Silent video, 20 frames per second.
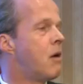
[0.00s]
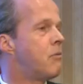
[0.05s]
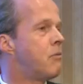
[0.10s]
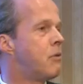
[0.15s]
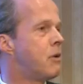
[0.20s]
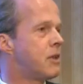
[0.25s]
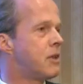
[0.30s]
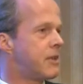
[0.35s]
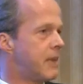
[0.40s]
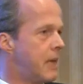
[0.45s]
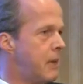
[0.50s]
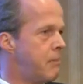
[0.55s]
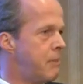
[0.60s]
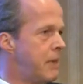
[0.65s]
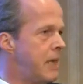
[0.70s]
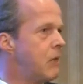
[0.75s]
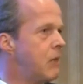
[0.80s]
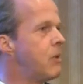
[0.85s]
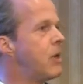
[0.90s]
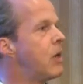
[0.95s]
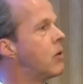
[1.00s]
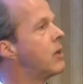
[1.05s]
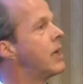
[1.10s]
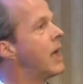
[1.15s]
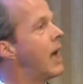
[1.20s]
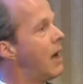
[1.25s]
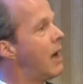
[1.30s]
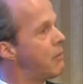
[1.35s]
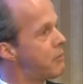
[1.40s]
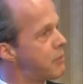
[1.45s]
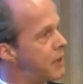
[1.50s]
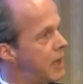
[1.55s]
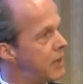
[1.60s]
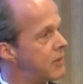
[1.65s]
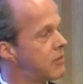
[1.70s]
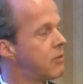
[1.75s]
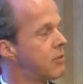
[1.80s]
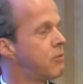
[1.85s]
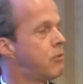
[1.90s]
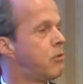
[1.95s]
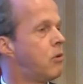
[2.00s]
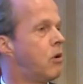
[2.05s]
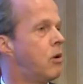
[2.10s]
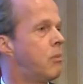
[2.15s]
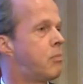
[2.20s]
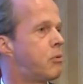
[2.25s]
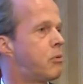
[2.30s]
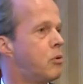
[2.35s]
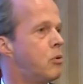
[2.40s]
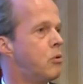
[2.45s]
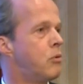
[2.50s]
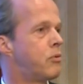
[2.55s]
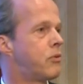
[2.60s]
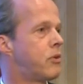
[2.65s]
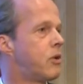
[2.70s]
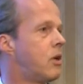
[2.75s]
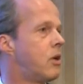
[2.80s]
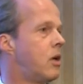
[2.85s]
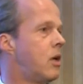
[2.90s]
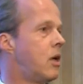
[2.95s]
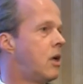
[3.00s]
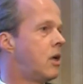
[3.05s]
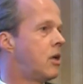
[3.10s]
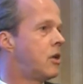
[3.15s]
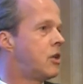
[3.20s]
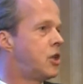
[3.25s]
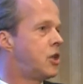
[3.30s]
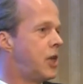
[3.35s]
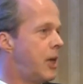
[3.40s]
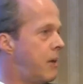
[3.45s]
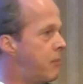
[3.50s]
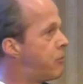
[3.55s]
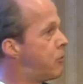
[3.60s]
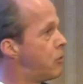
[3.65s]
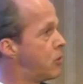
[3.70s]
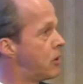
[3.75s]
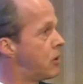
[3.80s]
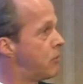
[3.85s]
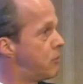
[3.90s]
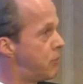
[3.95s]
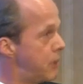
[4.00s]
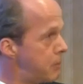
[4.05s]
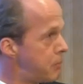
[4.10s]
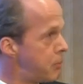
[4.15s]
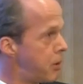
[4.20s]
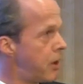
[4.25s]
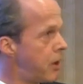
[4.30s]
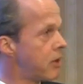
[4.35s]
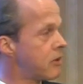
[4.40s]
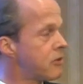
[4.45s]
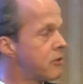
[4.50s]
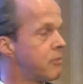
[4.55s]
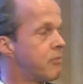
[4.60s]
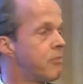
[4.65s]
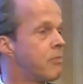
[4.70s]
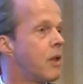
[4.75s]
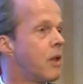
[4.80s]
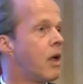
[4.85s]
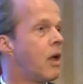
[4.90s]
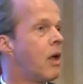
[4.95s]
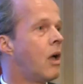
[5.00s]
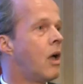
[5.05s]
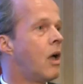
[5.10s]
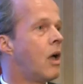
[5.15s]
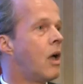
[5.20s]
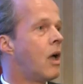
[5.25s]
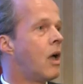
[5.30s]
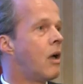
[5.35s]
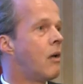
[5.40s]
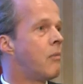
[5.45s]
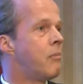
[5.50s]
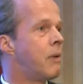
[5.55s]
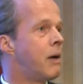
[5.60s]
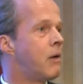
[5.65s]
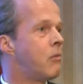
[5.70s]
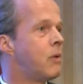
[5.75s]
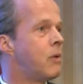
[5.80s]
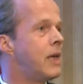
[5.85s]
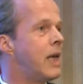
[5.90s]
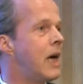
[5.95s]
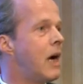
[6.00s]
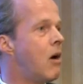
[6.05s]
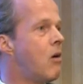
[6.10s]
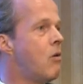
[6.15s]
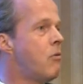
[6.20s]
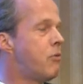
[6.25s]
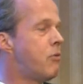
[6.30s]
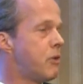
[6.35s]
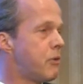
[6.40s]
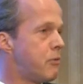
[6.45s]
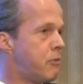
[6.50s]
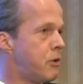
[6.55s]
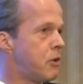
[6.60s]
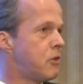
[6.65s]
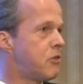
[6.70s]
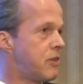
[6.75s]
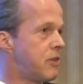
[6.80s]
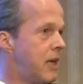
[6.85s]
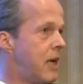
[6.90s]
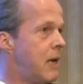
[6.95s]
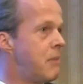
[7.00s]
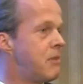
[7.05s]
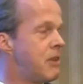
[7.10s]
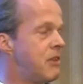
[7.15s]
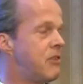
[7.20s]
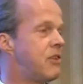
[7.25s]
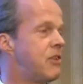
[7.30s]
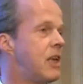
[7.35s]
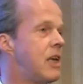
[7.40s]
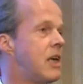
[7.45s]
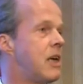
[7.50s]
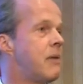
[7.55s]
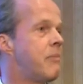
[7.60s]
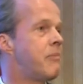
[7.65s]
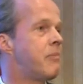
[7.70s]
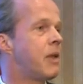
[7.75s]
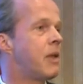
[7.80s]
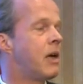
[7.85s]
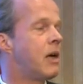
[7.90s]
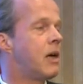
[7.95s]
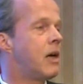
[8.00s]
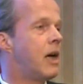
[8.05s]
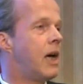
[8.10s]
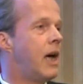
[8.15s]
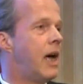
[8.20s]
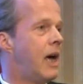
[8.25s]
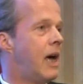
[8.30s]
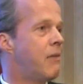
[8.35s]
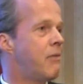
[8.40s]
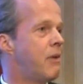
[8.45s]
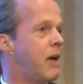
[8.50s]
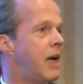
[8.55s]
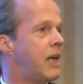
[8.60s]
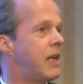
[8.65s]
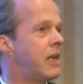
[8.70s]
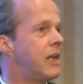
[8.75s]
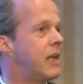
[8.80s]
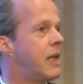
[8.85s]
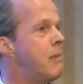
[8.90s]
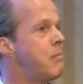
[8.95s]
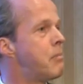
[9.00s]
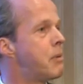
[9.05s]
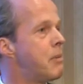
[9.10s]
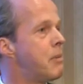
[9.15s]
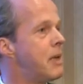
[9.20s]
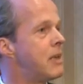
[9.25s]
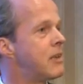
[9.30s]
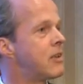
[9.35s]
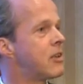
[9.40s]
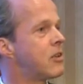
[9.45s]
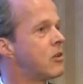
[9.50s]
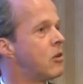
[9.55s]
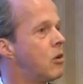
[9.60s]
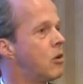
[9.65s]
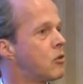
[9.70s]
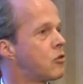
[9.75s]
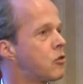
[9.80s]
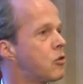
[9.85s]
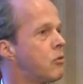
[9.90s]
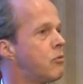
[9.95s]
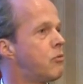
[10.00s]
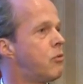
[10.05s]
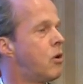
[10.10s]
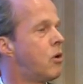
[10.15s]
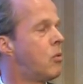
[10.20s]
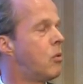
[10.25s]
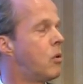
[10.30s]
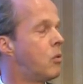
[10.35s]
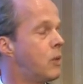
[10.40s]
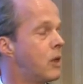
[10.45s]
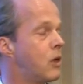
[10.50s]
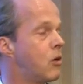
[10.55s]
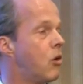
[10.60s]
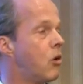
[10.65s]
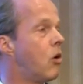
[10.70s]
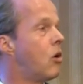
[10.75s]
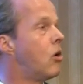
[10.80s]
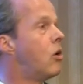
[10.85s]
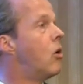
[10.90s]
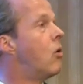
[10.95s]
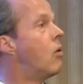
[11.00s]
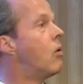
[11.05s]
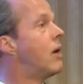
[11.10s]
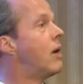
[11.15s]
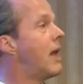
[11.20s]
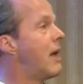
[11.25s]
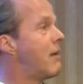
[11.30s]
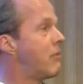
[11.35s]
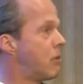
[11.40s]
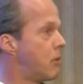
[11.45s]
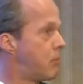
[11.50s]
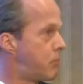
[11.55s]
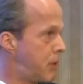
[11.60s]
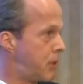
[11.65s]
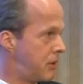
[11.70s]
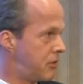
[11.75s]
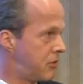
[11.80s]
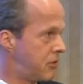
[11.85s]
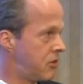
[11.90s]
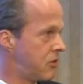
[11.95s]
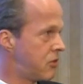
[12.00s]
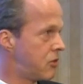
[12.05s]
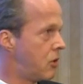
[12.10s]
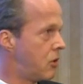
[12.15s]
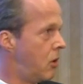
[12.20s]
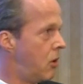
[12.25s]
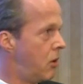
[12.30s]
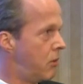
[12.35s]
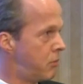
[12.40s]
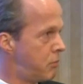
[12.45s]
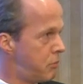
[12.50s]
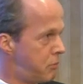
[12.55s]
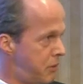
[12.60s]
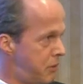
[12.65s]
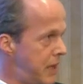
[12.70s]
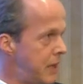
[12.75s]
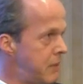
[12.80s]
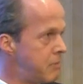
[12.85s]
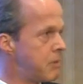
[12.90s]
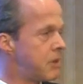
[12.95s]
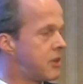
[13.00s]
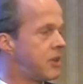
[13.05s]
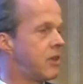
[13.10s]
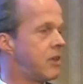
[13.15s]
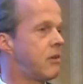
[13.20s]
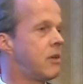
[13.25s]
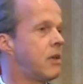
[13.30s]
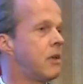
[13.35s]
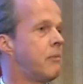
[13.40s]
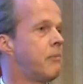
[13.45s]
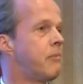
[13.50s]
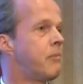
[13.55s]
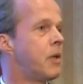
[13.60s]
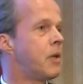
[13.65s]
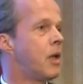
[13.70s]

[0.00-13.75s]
For the time being, we only have that for approved GM food and feed products. But we now, for the first time this year, have had it implemented also for what we call low-level presence of feed material.